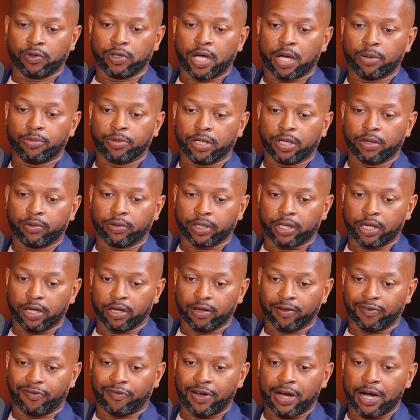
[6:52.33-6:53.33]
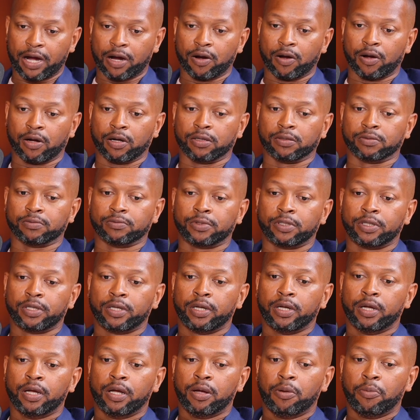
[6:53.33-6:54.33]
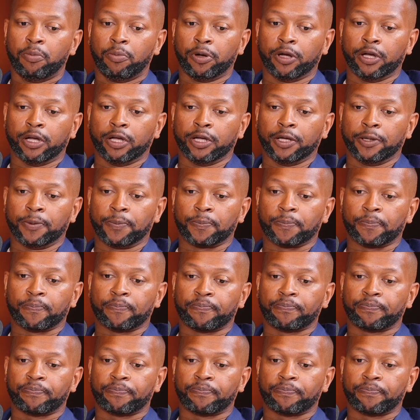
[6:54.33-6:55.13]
not being able to carry a firearm, but